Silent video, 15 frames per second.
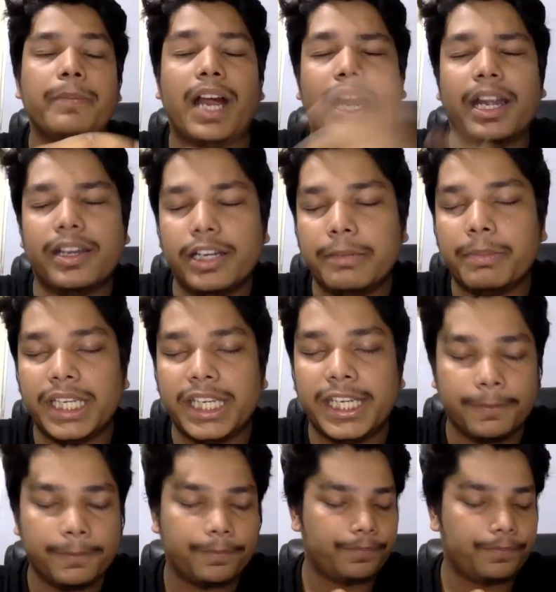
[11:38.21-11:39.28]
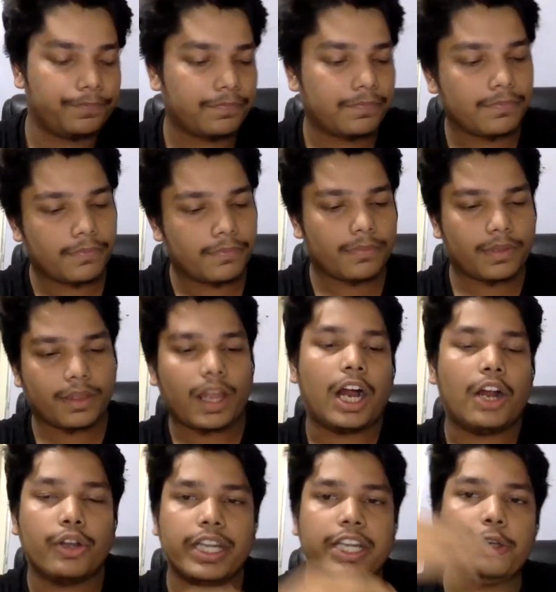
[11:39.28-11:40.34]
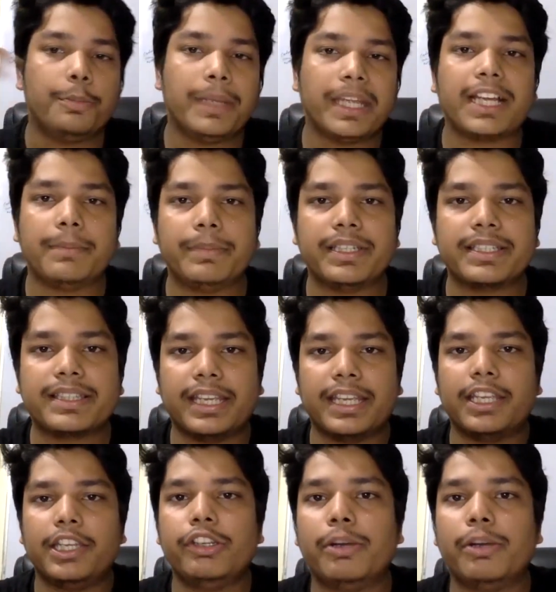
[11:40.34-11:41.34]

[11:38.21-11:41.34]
my hard-earned money? How did you make up this thing in